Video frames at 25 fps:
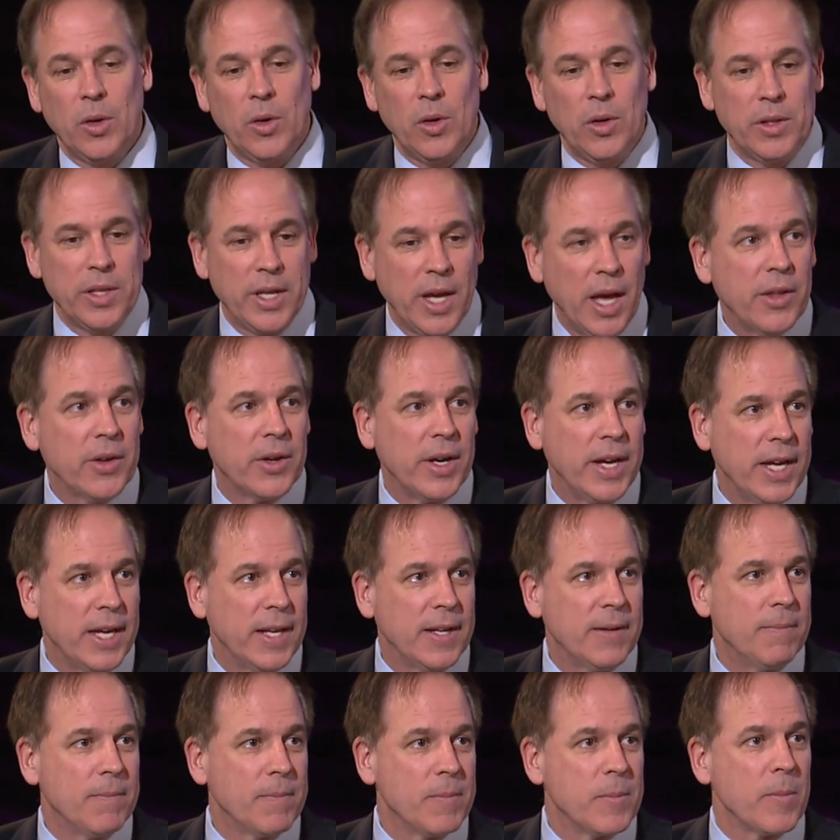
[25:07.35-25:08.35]
On the other
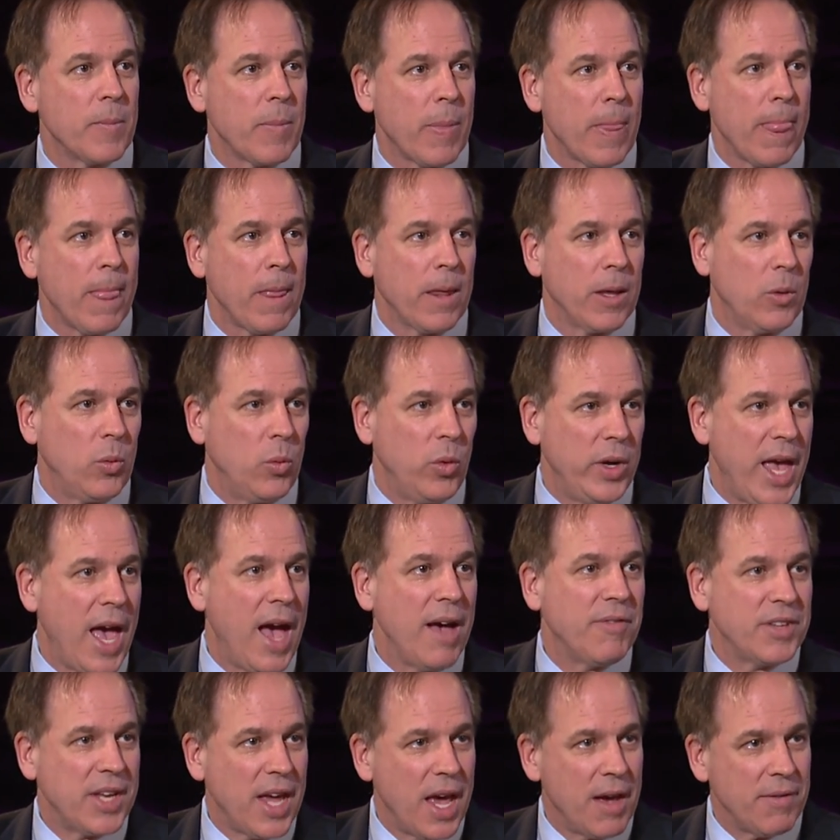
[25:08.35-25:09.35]
hand, we
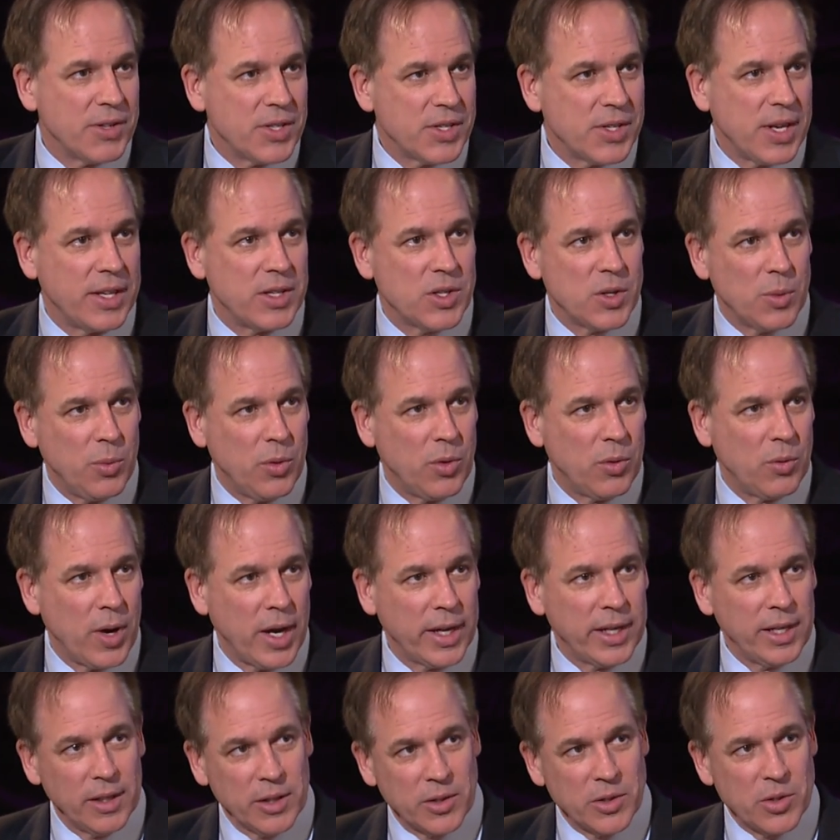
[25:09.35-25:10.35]
have to have a sensible
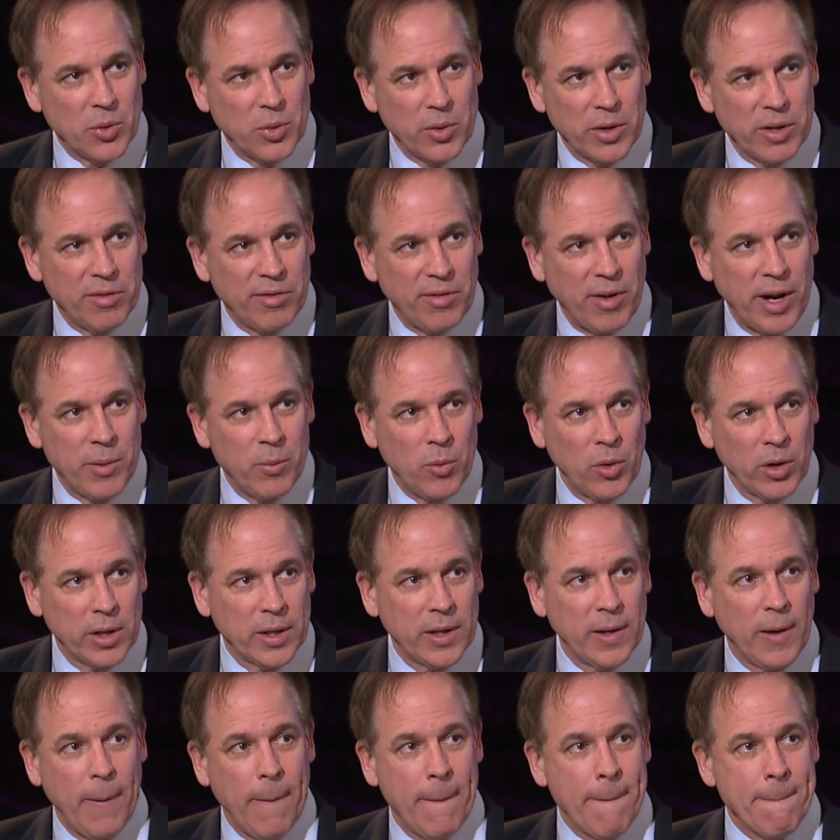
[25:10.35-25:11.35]
regulatory framework